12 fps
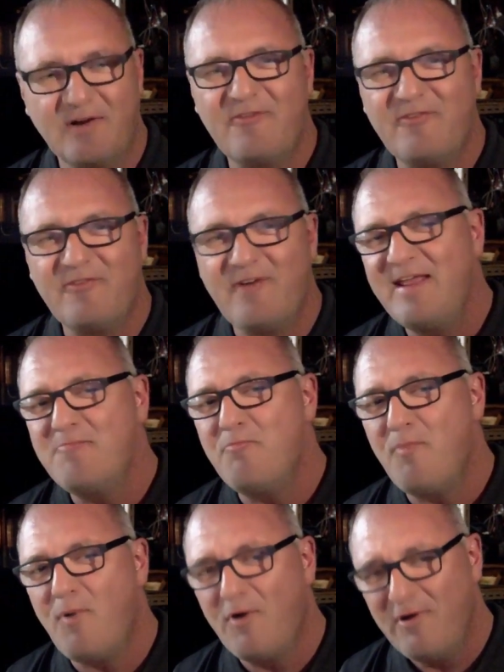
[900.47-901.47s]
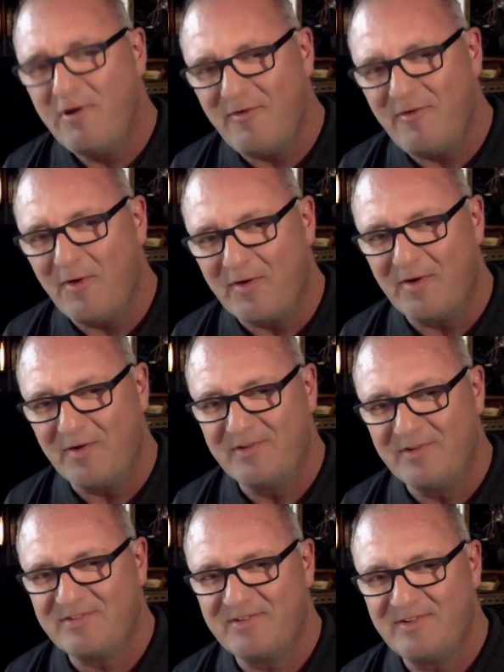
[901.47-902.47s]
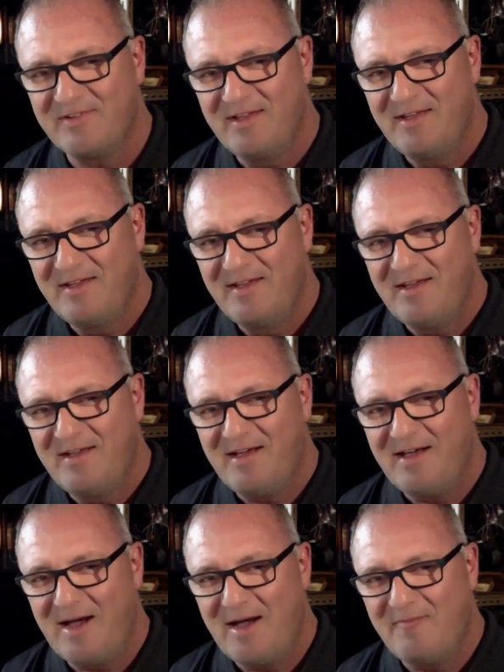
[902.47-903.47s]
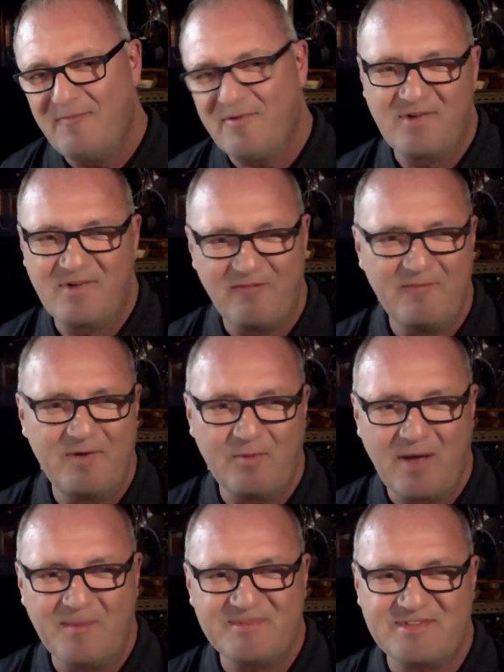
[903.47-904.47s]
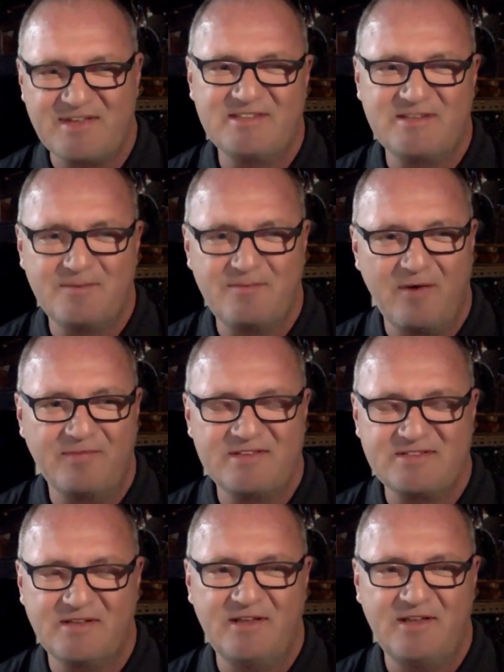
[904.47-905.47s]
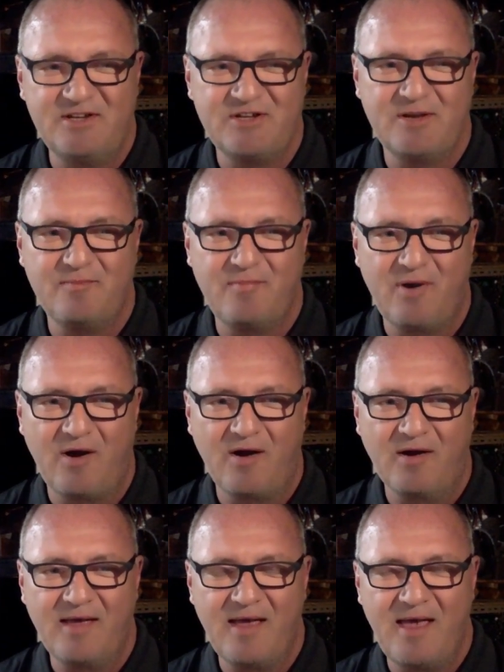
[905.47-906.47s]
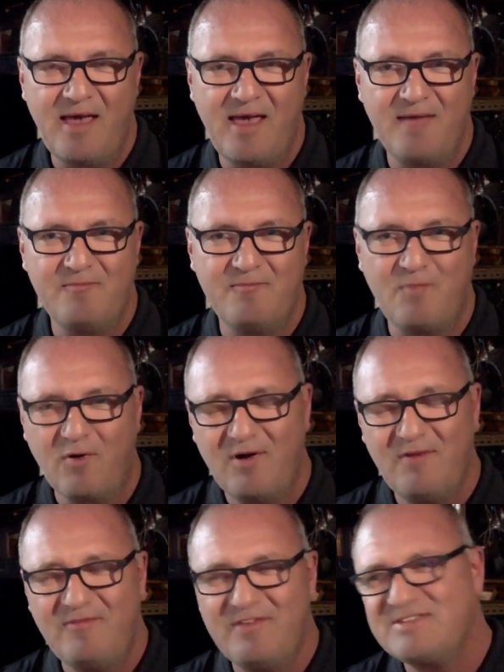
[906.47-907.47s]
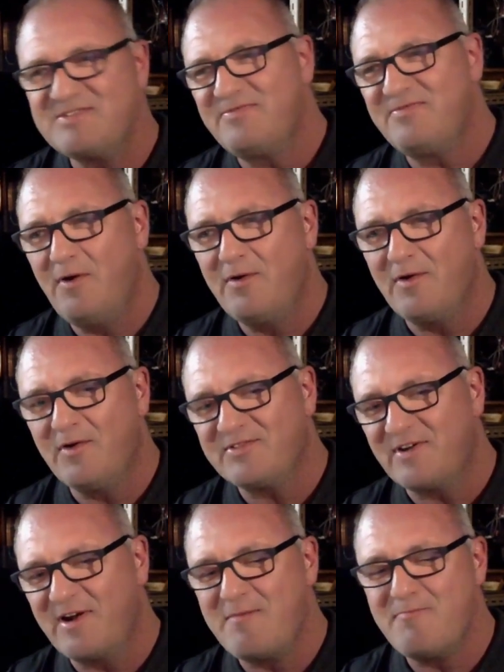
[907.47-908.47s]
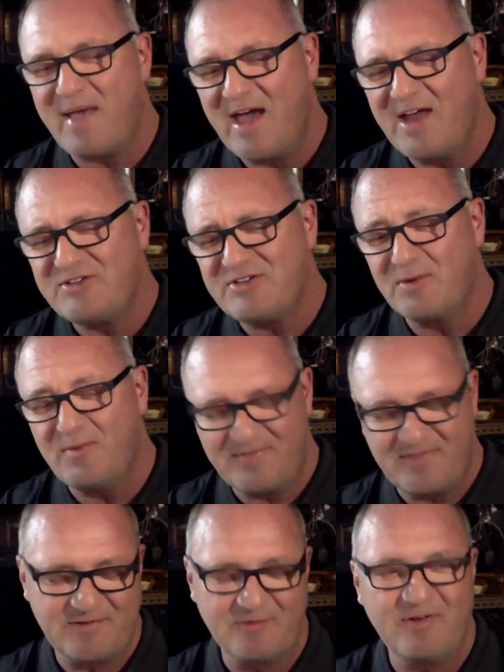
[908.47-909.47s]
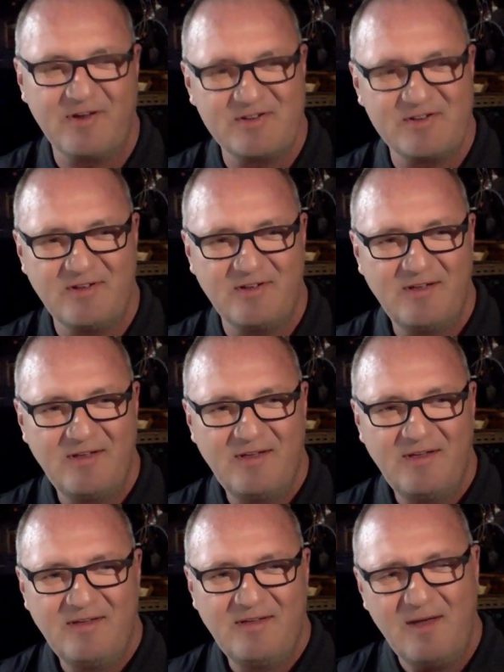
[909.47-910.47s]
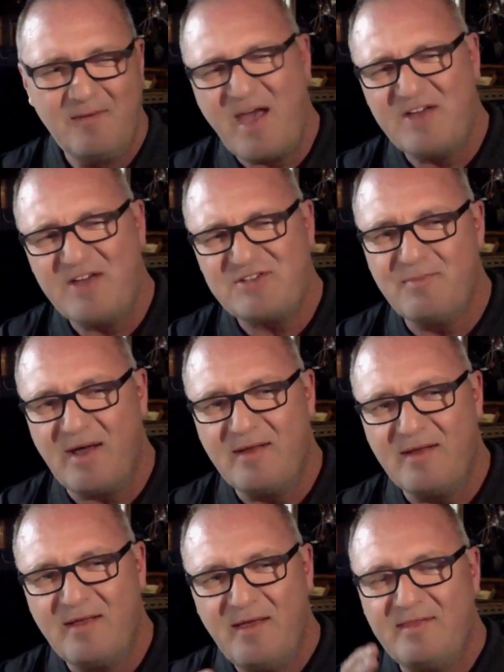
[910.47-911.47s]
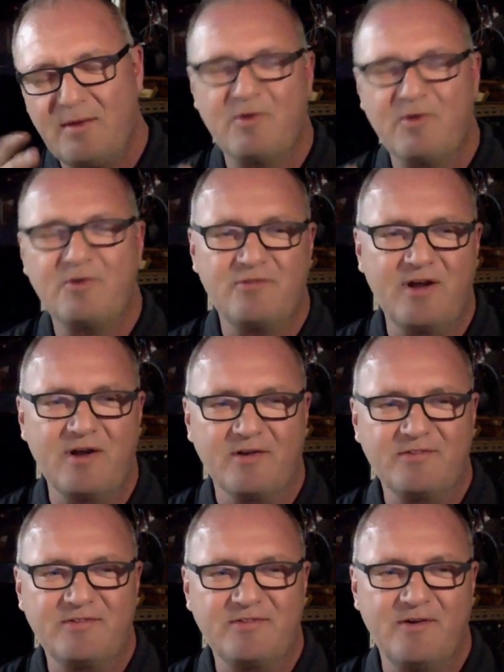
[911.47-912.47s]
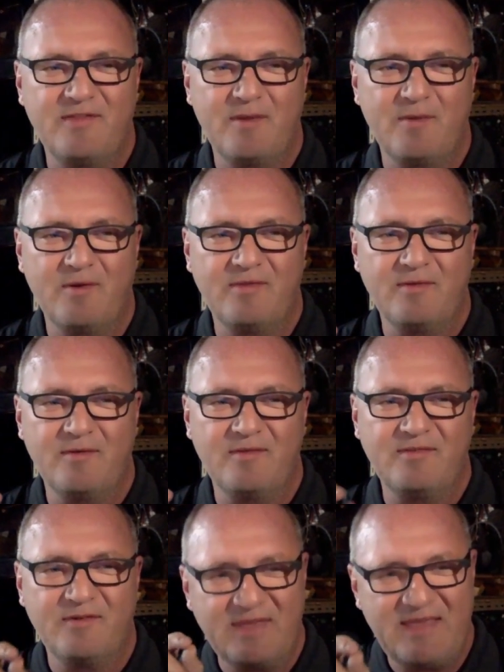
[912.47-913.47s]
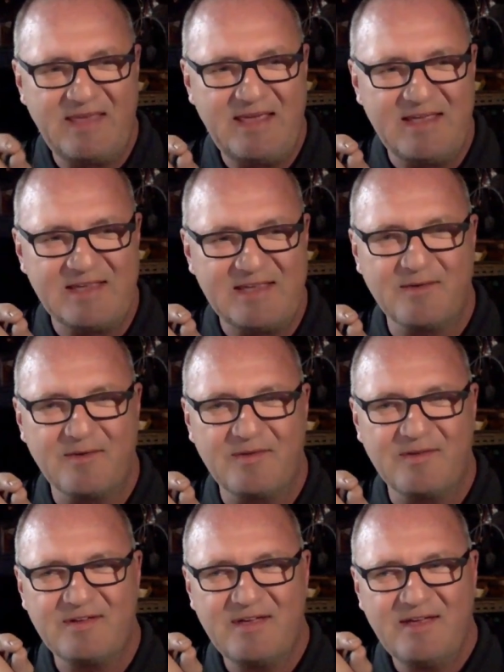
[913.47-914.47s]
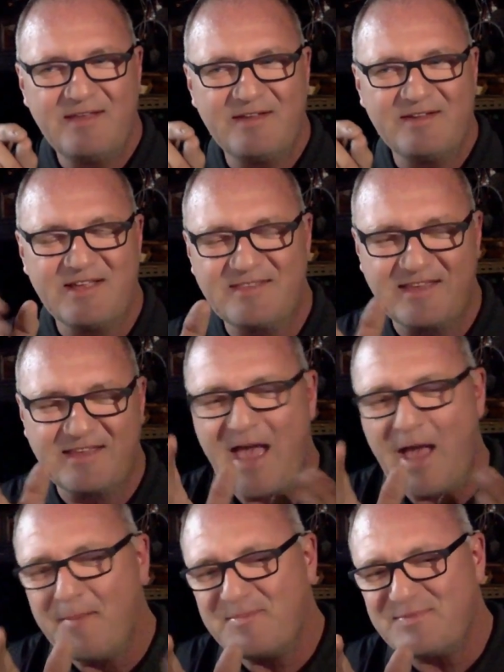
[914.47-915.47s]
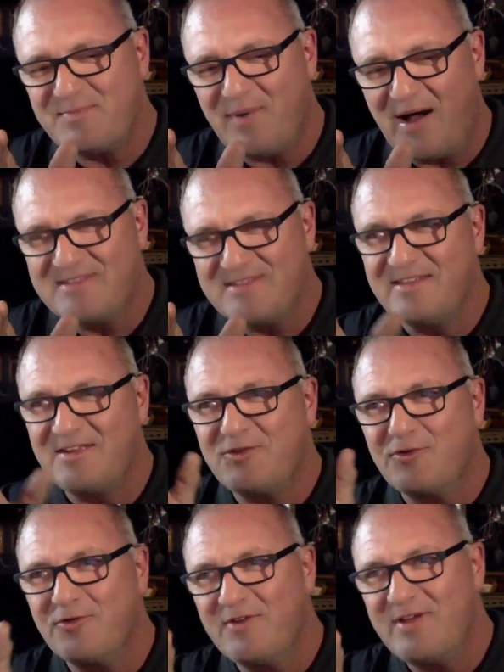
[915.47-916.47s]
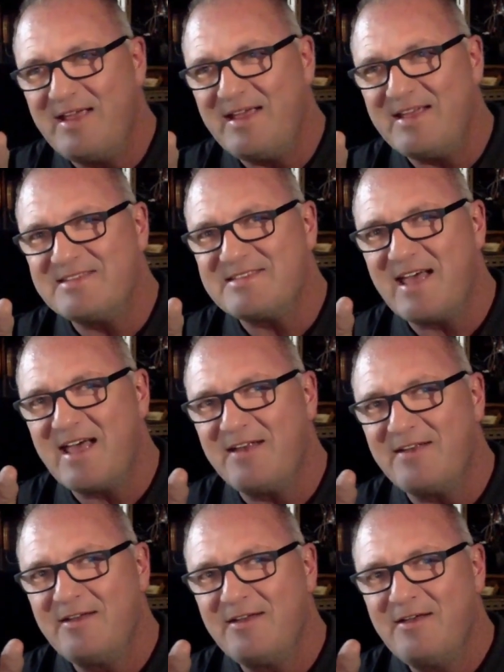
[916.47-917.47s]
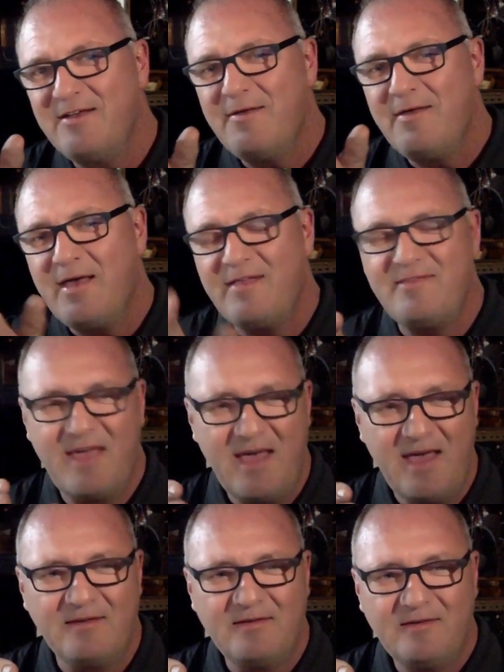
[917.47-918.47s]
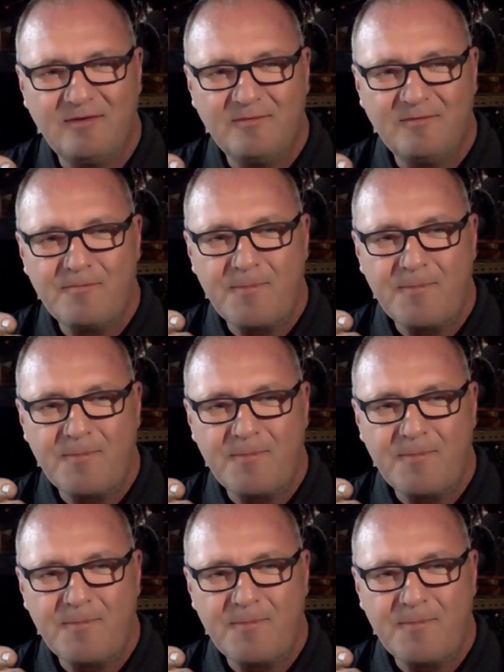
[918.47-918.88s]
started finding more photos from government websites about this Elysian Park, and more of these photos started matching with this original. Not matching, but there were triggers. You know, there were keys. There's like the camp spots and the trees, and then